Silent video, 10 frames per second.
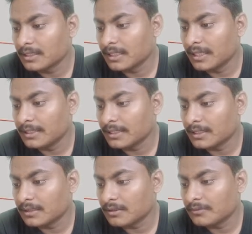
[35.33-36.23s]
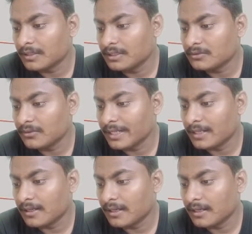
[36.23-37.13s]
and another one is
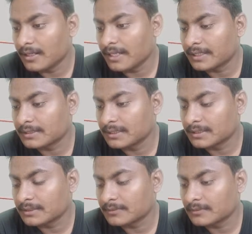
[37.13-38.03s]
red axis.